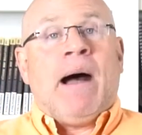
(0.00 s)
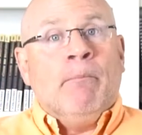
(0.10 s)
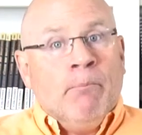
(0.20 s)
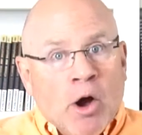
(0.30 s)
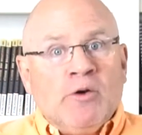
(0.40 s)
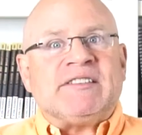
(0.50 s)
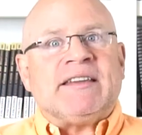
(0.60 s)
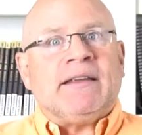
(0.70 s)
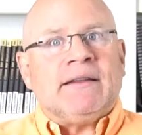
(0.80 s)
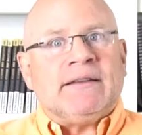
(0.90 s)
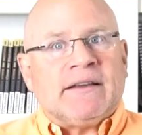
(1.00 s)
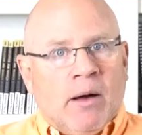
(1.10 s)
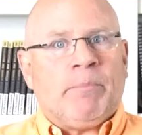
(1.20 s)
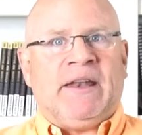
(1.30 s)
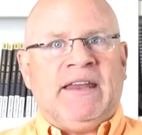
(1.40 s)
Most
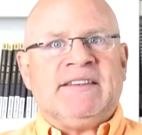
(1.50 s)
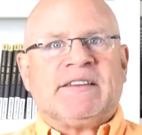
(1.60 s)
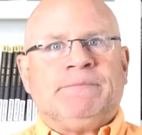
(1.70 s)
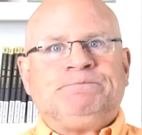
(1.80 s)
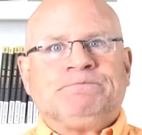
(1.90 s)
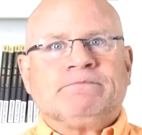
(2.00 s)
companies